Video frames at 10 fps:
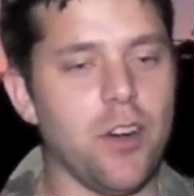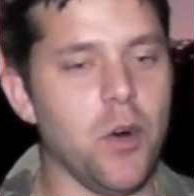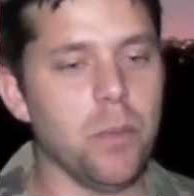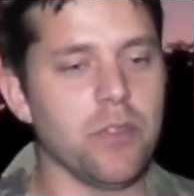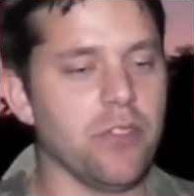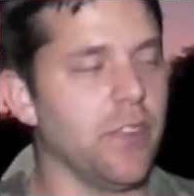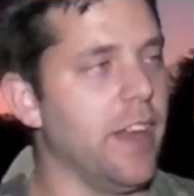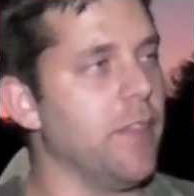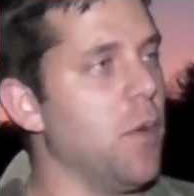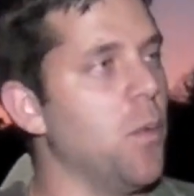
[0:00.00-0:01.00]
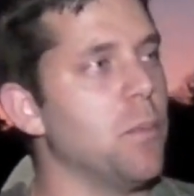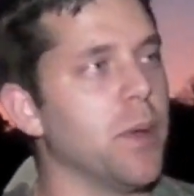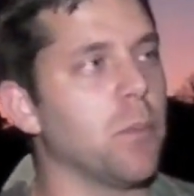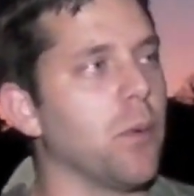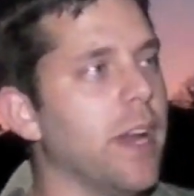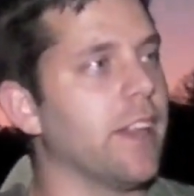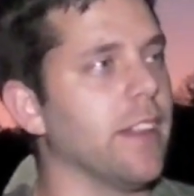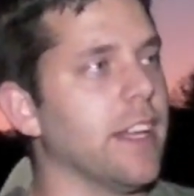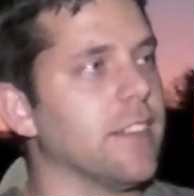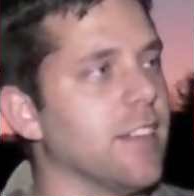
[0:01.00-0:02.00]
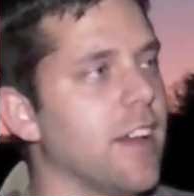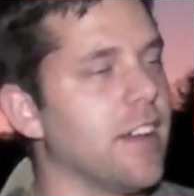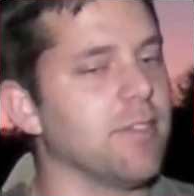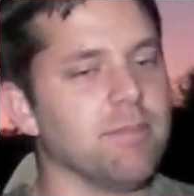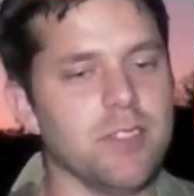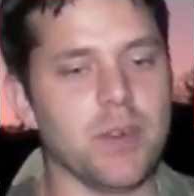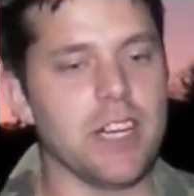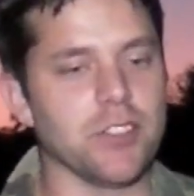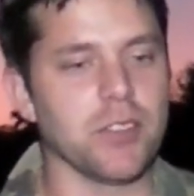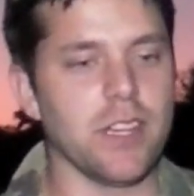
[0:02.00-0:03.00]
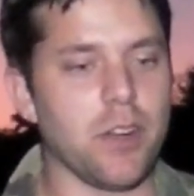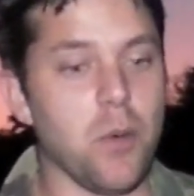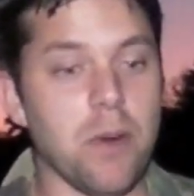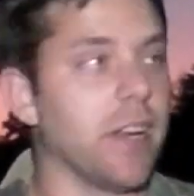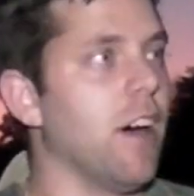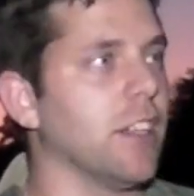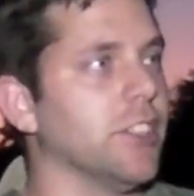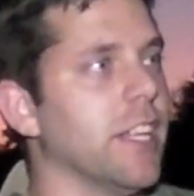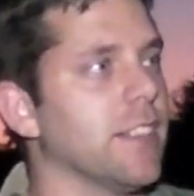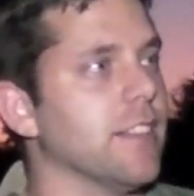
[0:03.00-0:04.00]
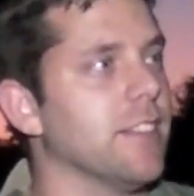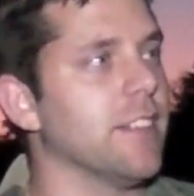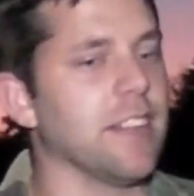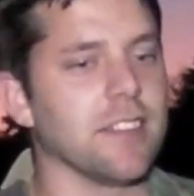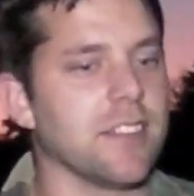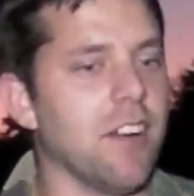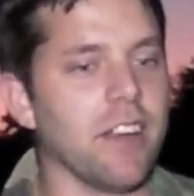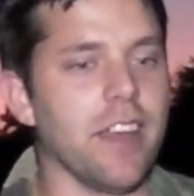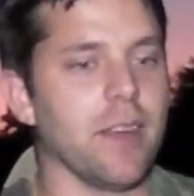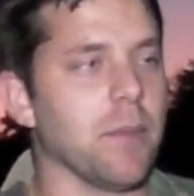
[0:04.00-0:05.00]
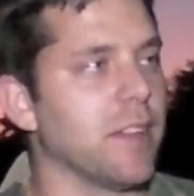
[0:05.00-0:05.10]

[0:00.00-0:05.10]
of hoping for that one big break that you guys are like, oh my gosh, that's a skunk ape,